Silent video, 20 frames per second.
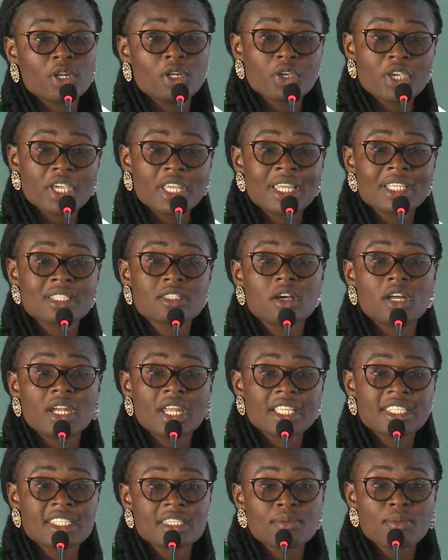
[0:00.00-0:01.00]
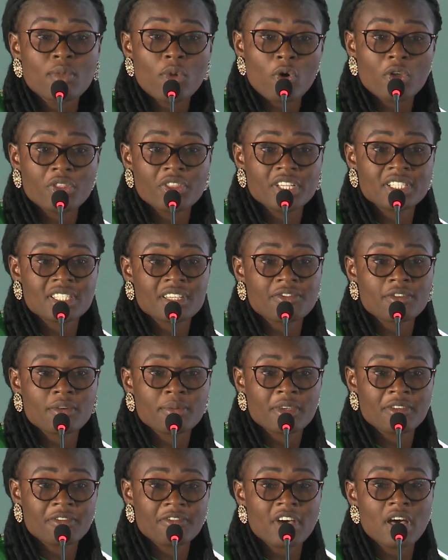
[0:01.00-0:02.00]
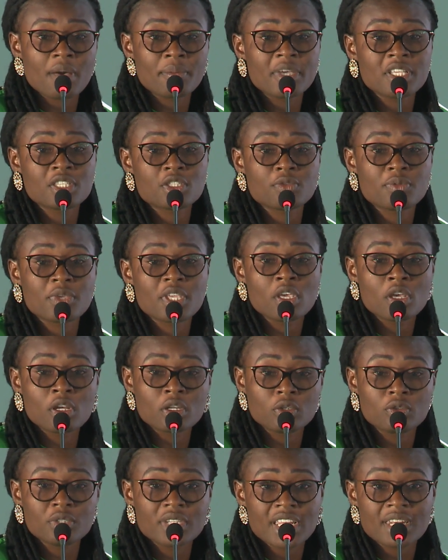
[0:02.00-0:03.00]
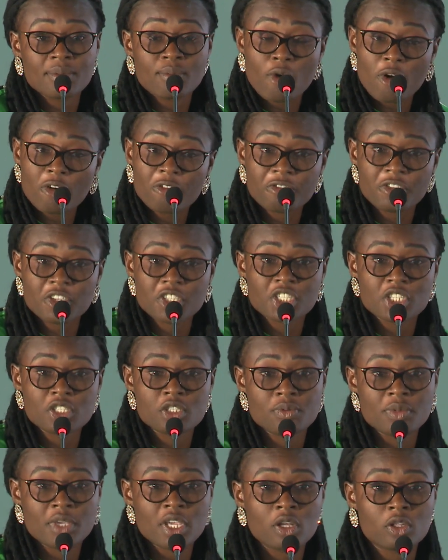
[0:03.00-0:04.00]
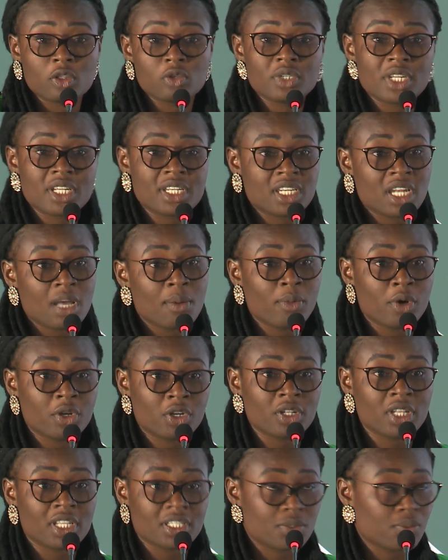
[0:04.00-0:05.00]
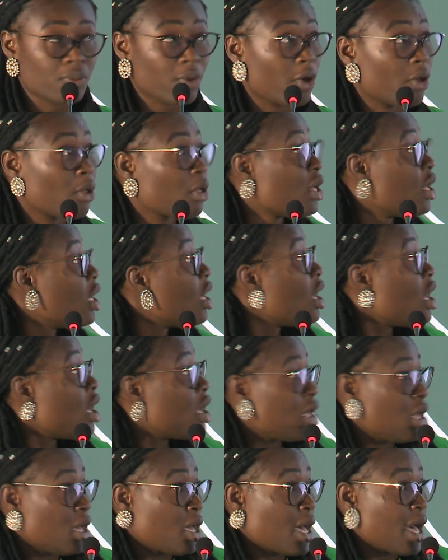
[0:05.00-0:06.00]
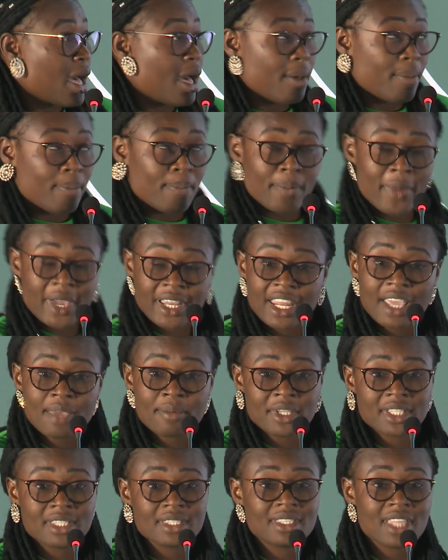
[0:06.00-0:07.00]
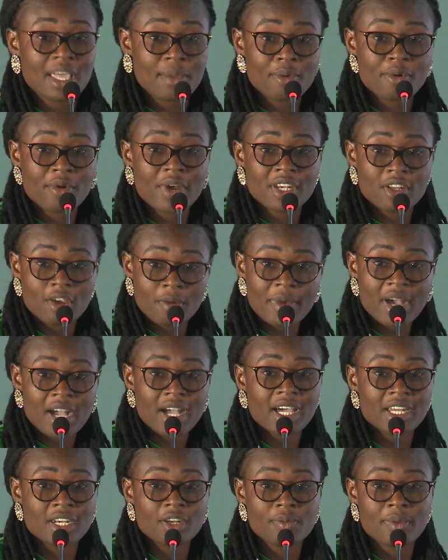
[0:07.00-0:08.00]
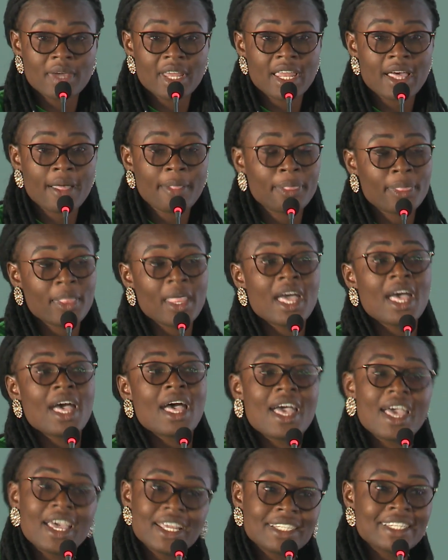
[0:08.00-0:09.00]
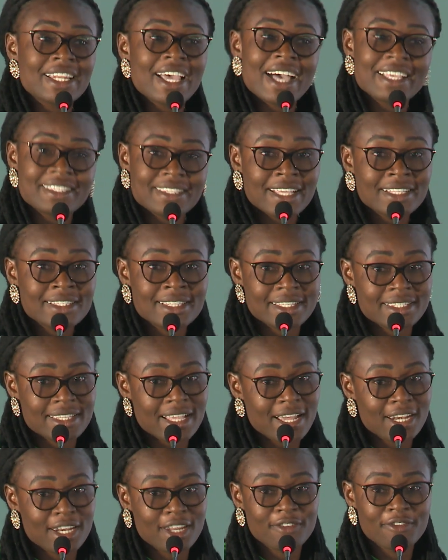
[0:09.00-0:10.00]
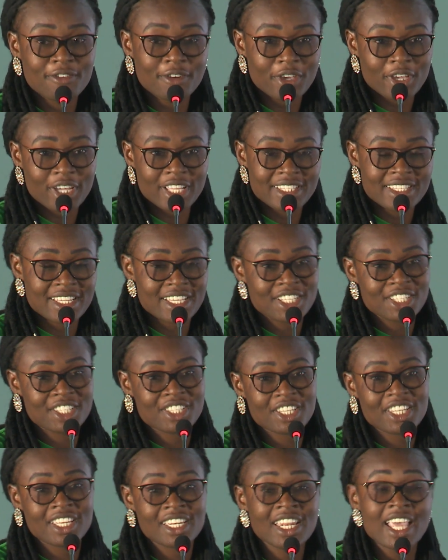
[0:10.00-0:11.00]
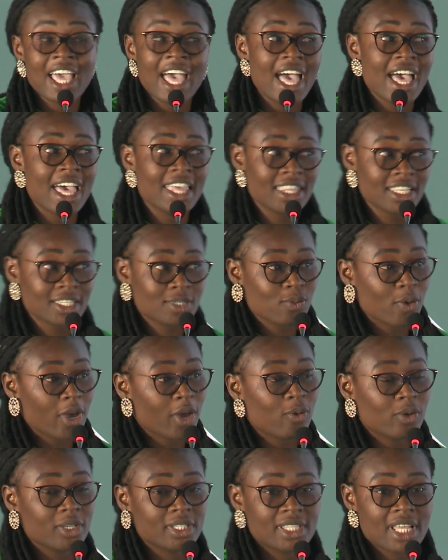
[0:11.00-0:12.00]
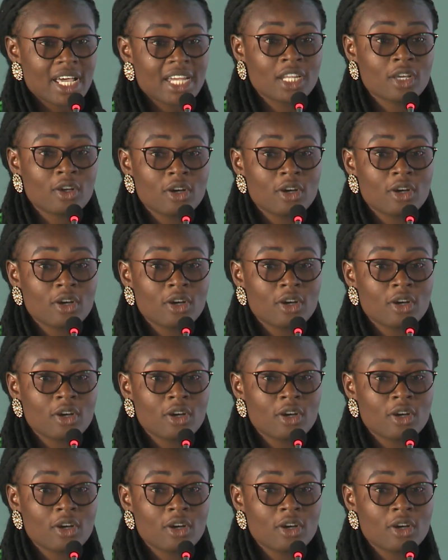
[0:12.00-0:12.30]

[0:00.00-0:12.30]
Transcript: looking at collecting more data from the farmers to be included, more features to be included in our model as well. My name is Deborah Kanubala, and Asante Sane for your attention. And this work was done in